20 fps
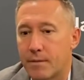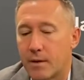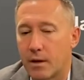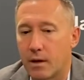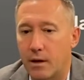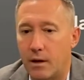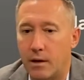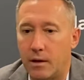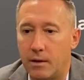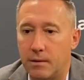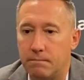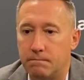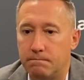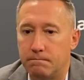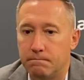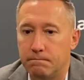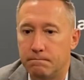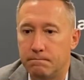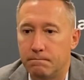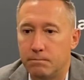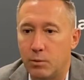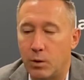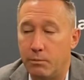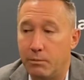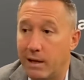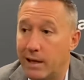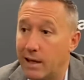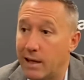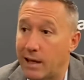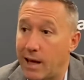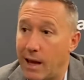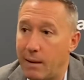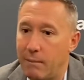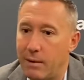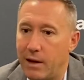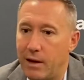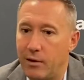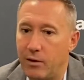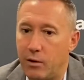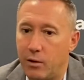when Miggy came
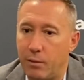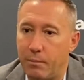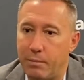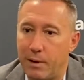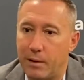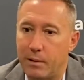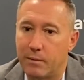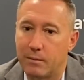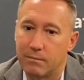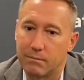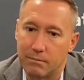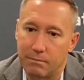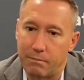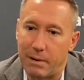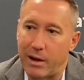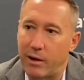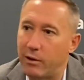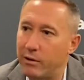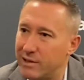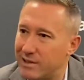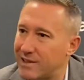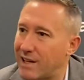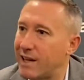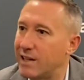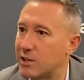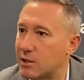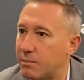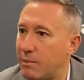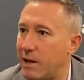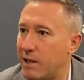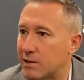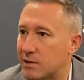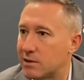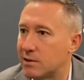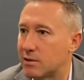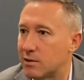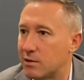in, they're a bit better in tight spaces.